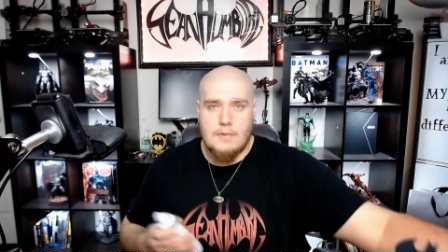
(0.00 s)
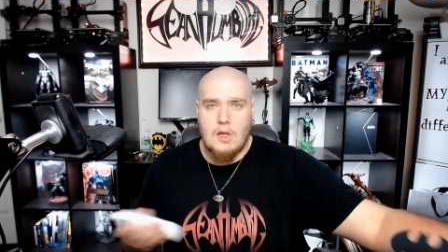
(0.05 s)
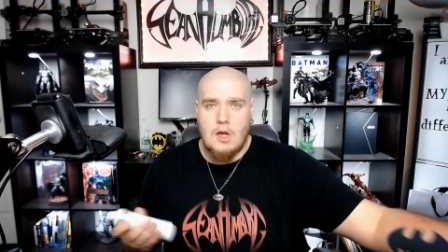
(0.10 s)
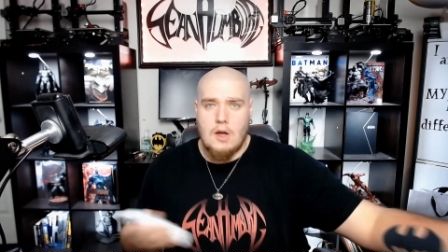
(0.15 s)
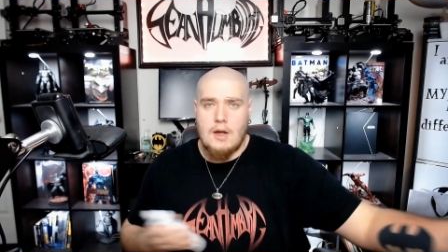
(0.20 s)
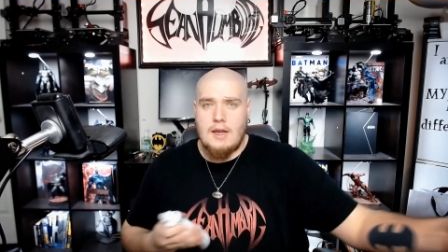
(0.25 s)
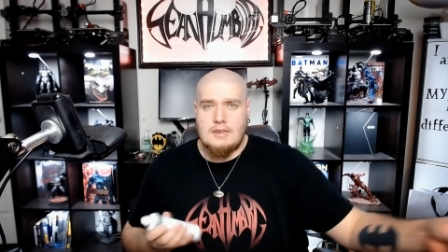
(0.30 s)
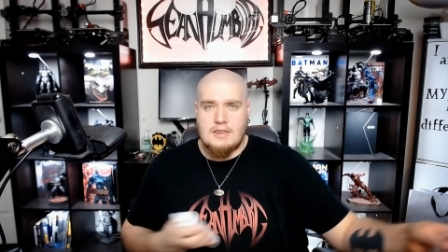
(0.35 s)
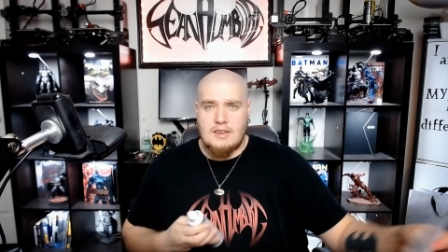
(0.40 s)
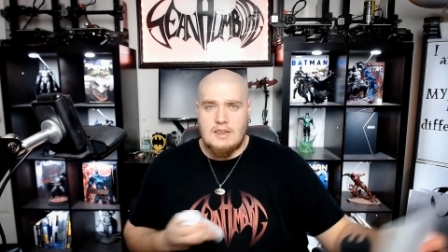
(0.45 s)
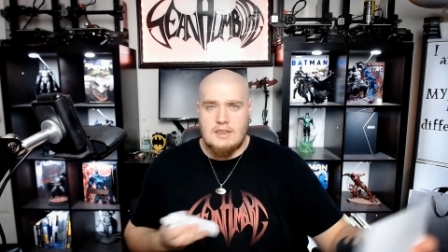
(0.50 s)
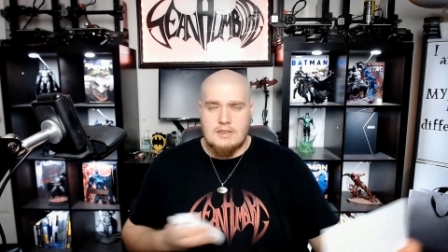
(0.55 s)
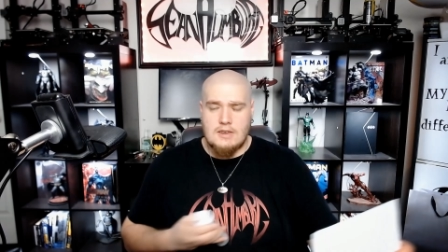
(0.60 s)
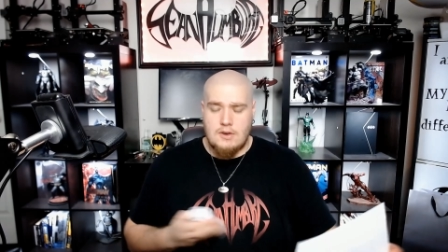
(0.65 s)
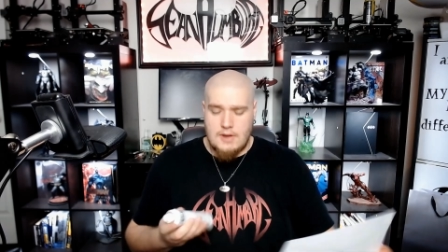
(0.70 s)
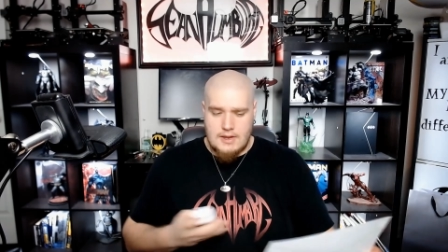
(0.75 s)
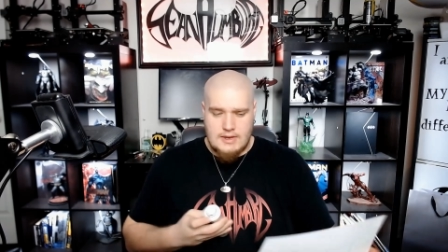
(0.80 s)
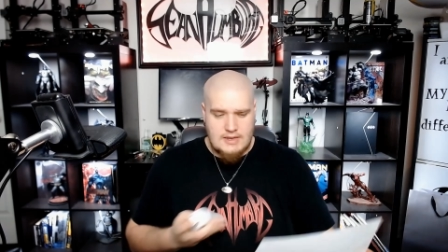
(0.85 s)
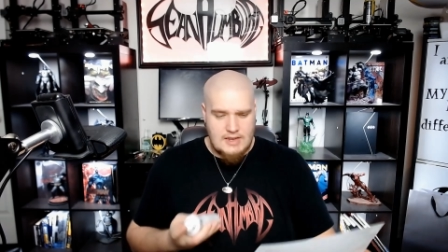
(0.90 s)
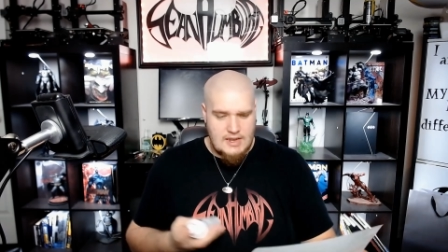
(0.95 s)
Okay, so let's go
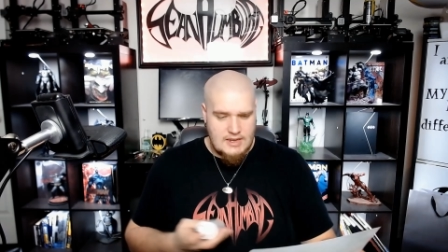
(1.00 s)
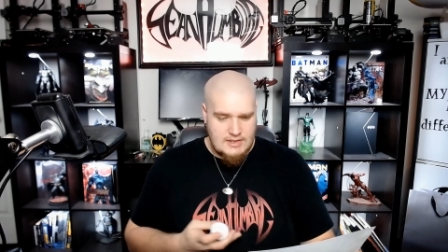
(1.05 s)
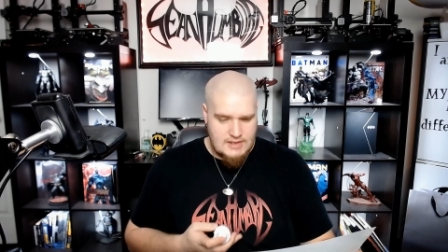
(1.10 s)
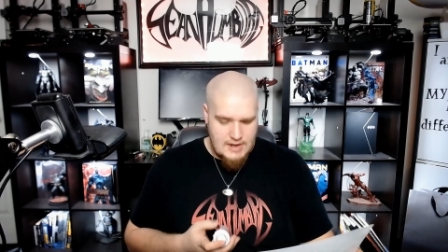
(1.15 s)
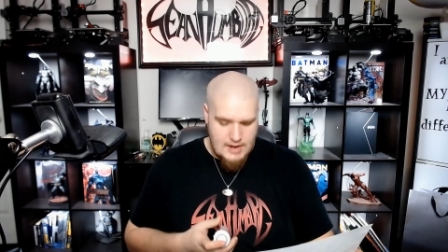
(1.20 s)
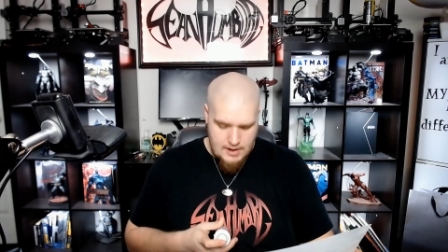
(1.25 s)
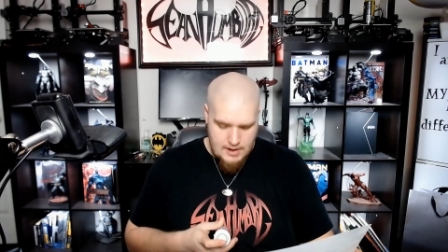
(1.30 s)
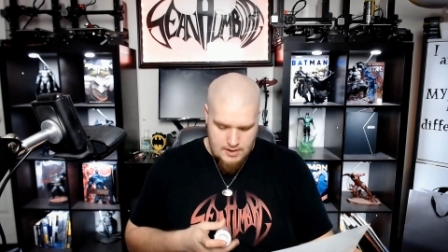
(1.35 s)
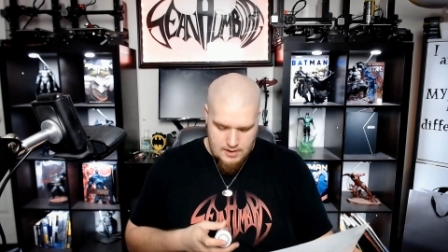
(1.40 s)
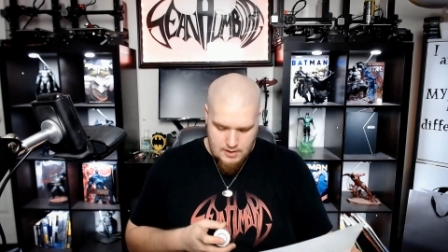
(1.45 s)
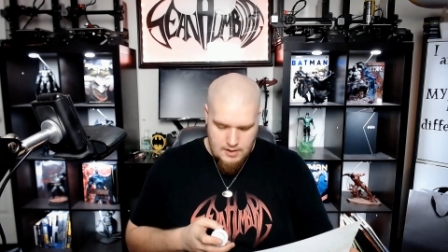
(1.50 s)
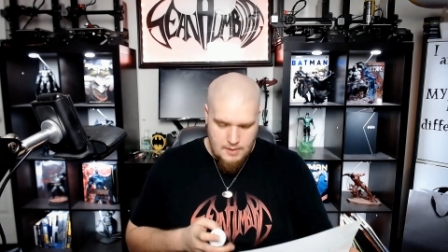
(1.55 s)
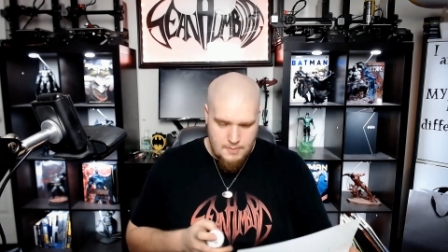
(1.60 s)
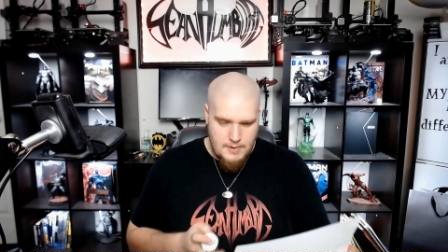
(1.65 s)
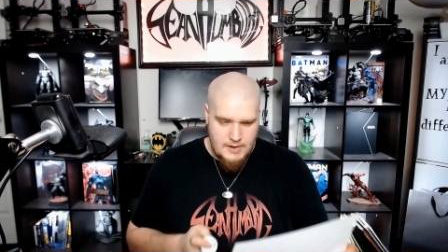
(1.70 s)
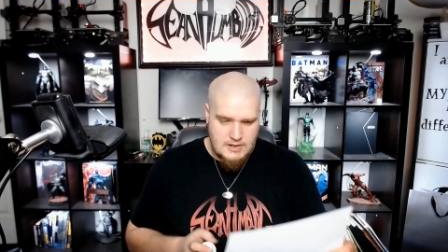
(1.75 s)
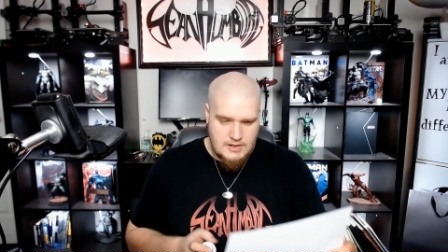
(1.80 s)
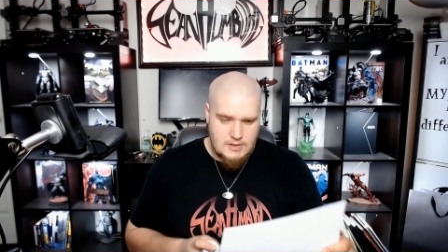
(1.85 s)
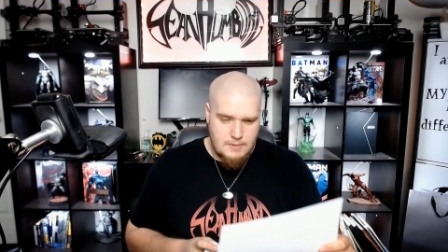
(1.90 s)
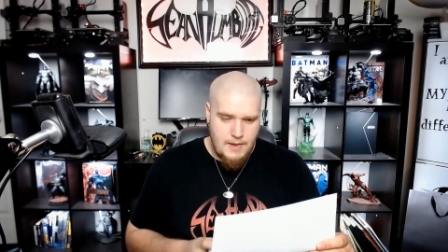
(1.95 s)
ahead and test it out on our
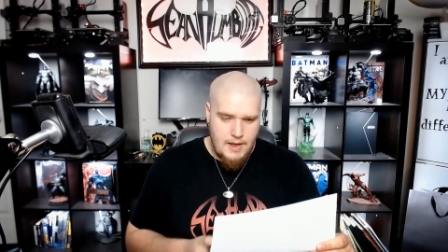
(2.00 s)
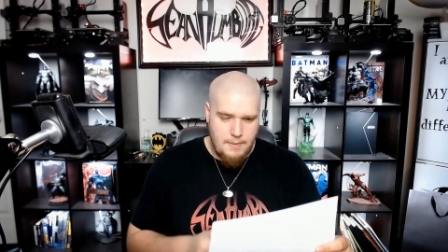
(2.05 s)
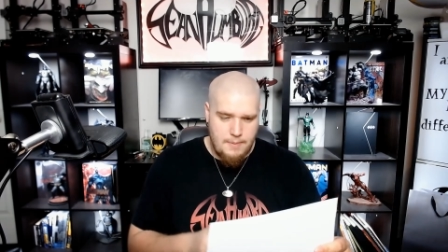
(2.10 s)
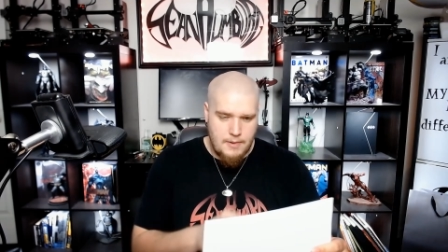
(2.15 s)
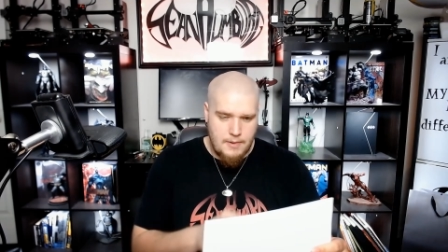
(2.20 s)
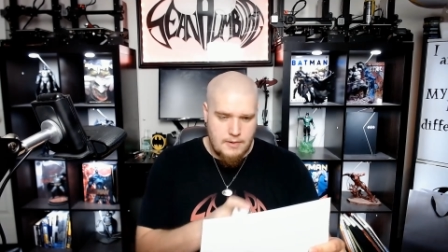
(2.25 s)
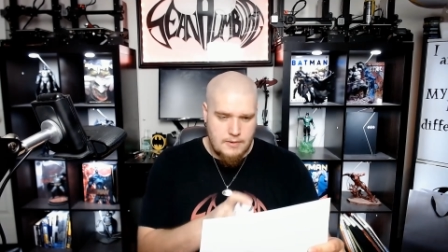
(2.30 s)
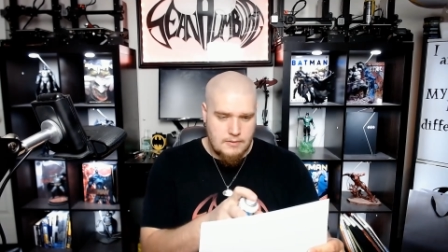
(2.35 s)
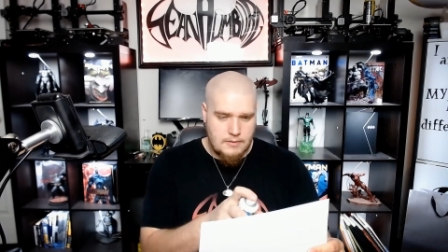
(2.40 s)
piece of paper.